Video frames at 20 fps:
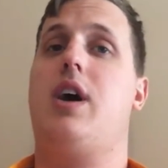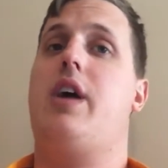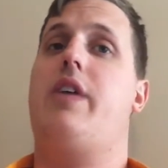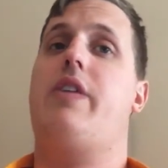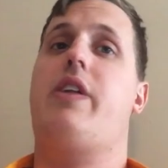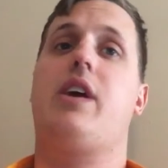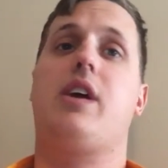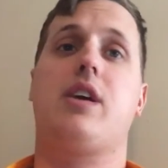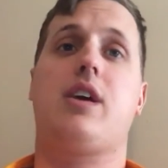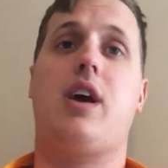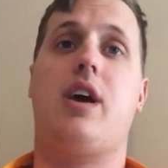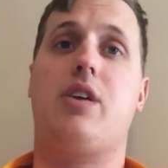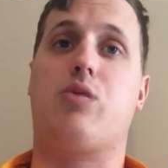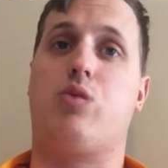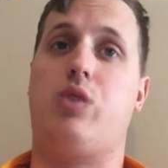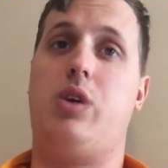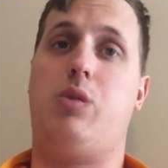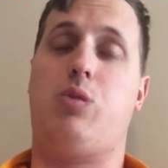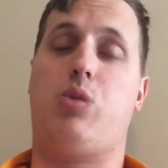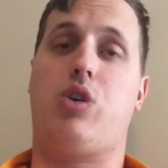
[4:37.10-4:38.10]
they can kind of
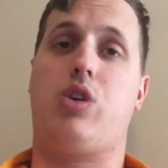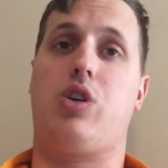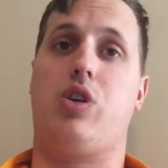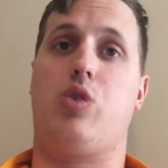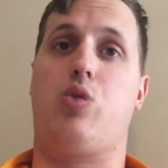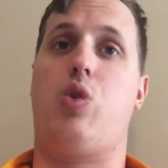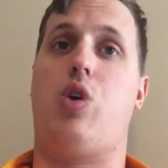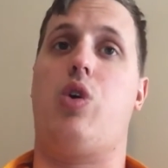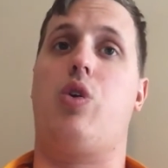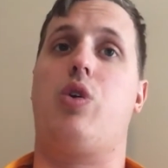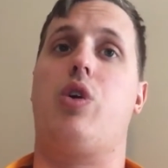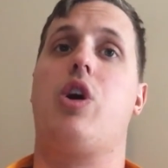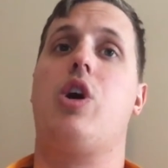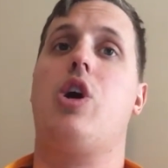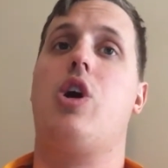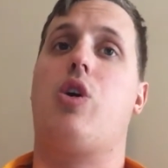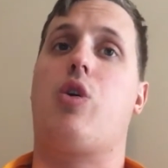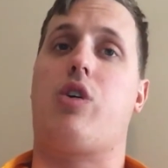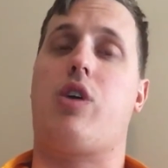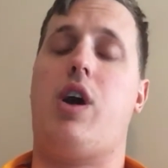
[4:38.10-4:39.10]
rework your quote
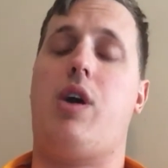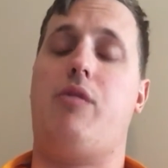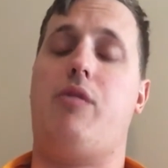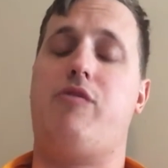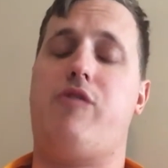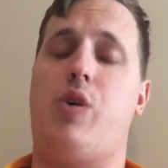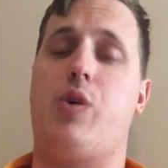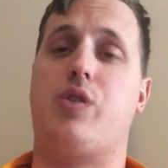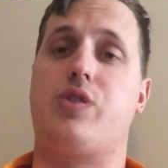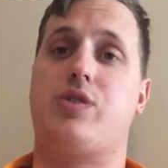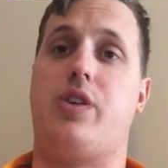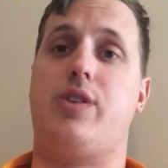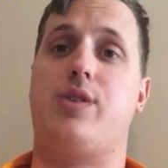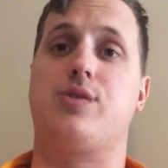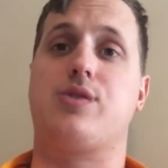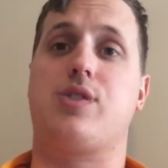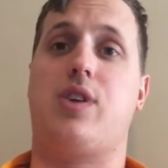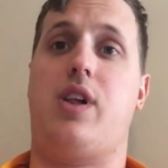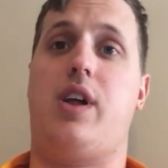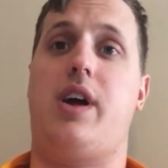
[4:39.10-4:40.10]
or help focus on
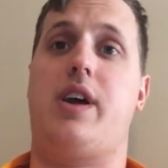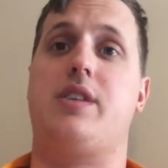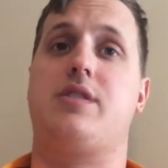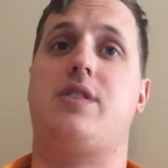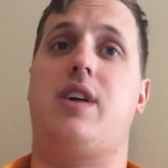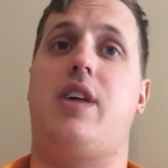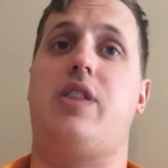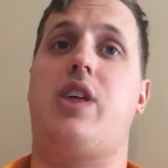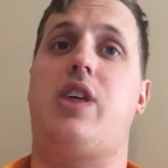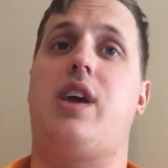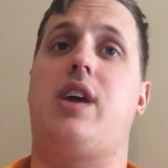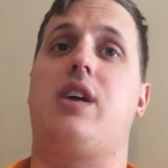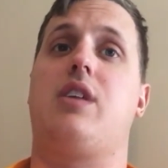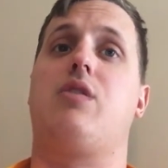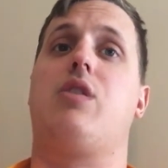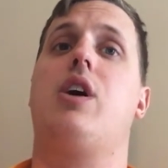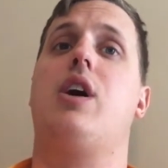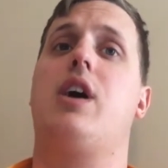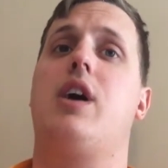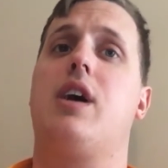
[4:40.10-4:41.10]
those clients that they can
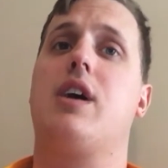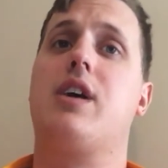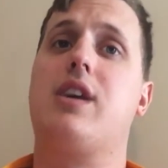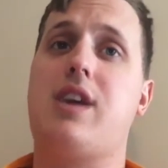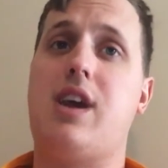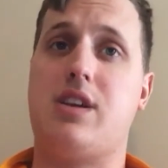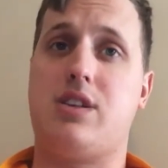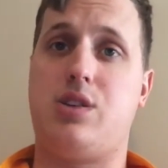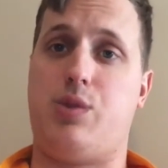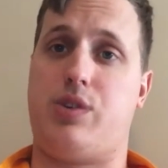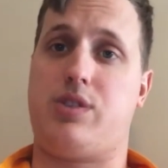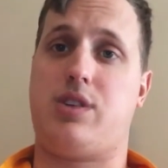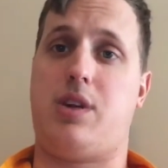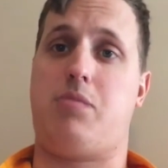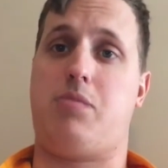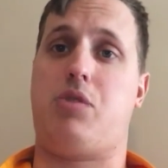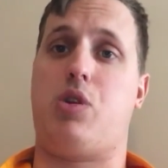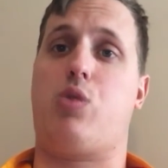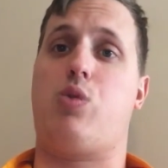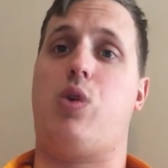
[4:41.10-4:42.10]
get to
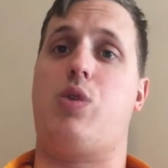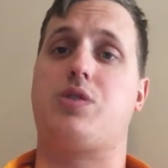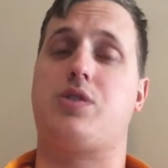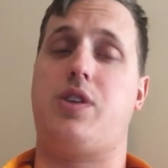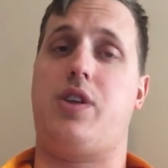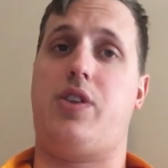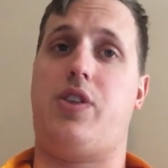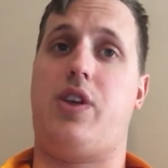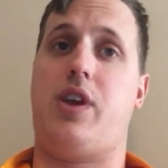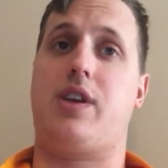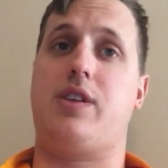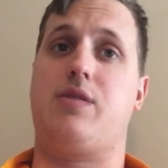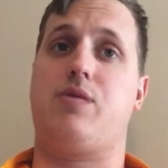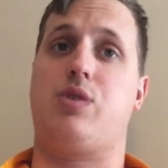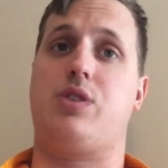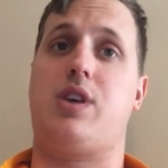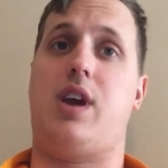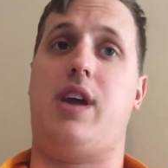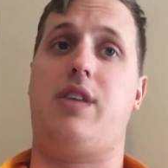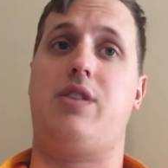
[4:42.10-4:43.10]
accept the quote so that they can
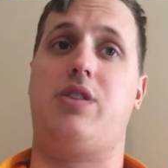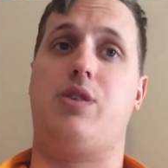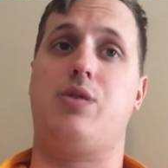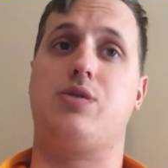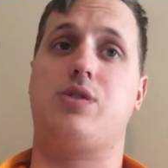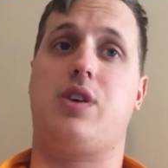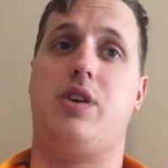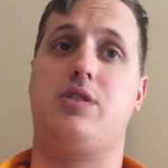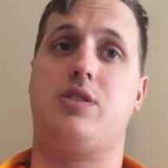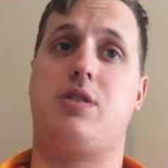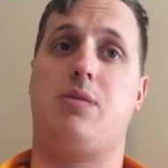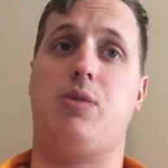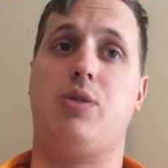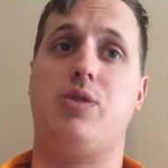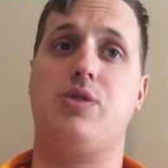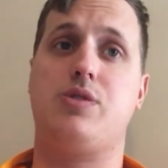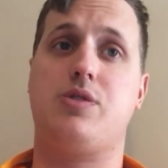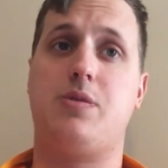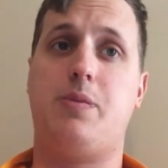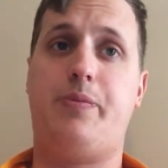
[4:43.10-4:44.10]
retain those
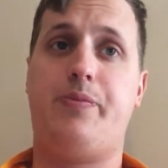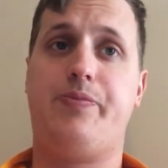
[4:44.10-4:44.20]
customers.